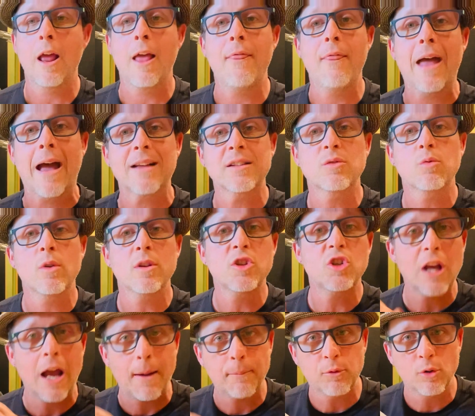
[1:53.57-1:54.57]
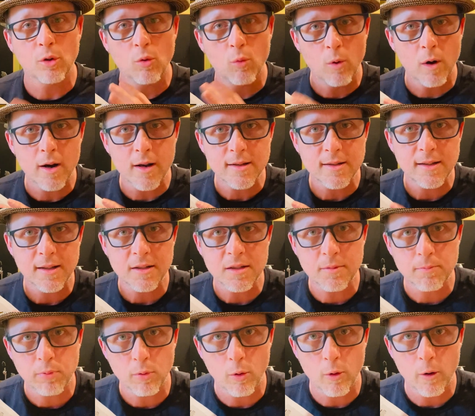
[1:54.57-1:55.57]
And that's what chapter 1 is
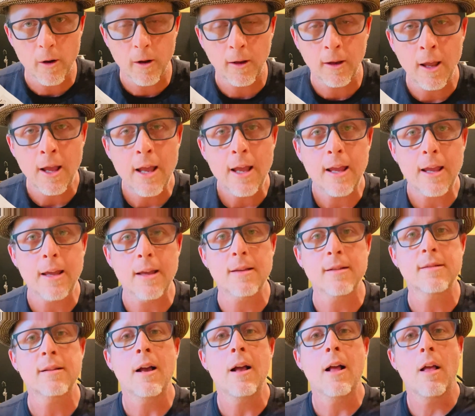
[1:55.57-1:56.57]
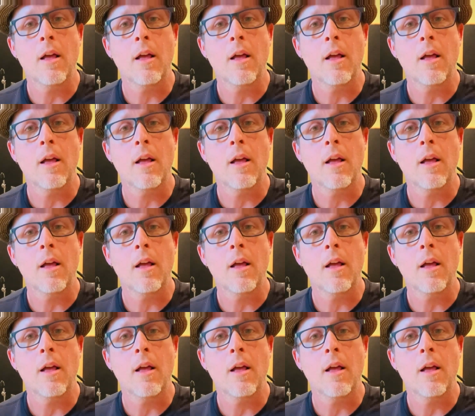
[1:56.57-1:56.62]
exploring, is